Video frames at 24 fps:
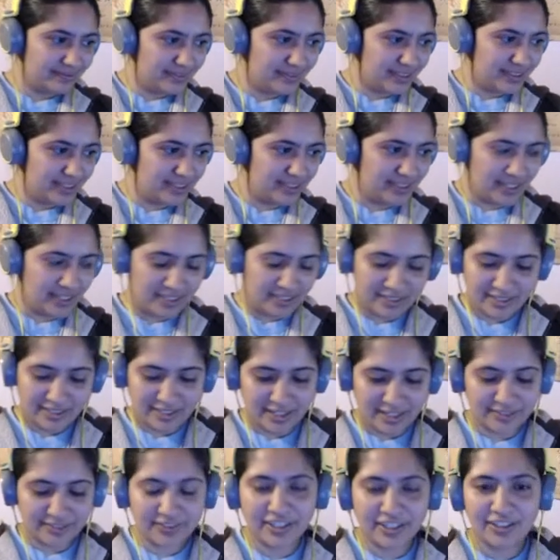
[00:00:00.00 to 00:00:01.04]
Well, that didn't
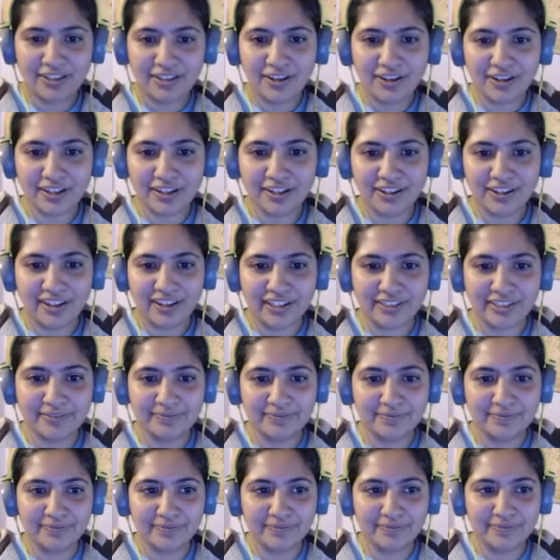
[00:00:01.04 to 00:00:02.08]
take very long at all.
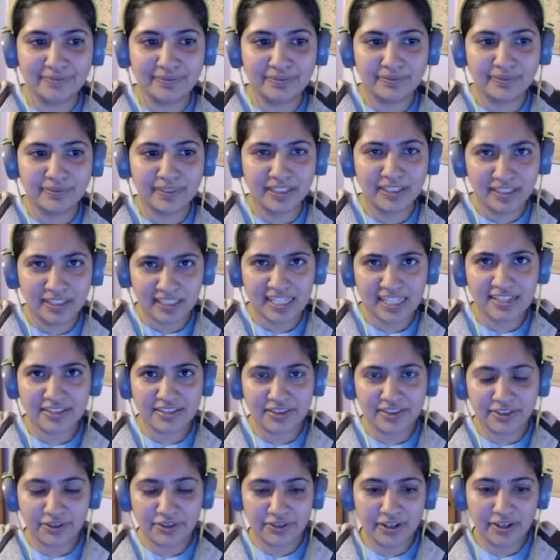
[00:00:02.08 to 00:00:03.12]
Less
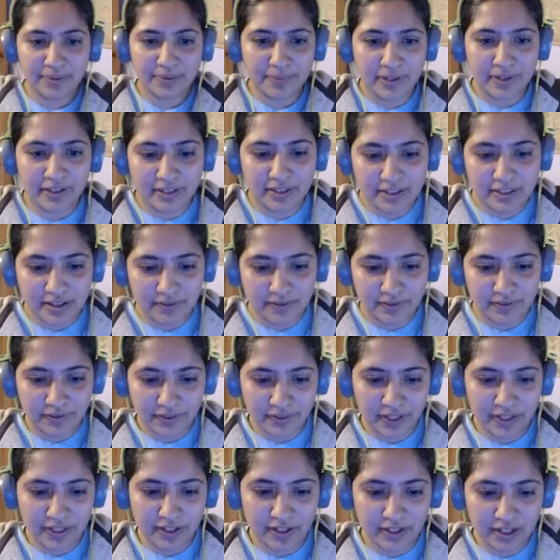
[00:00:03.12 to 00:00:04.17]
than 30 minutes, and we've
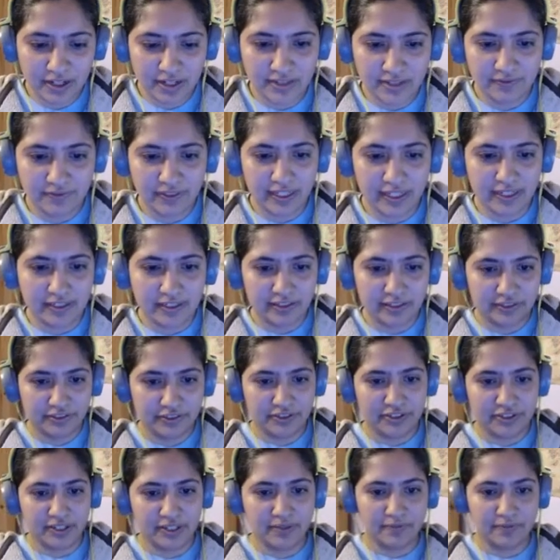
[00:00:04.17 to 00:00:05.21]
got a nice flat color
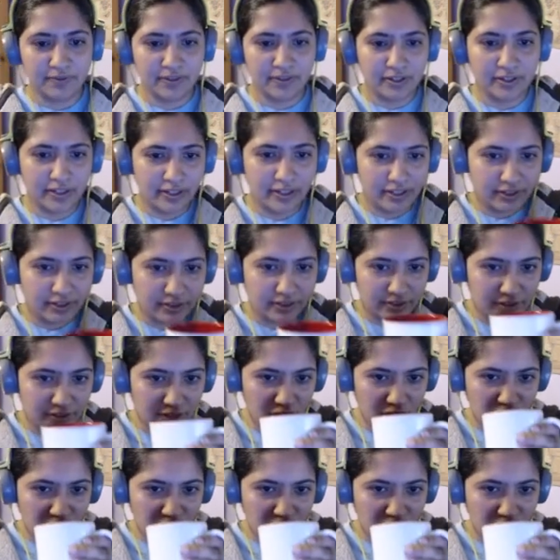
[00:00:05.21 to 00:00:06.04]
scheme for our character.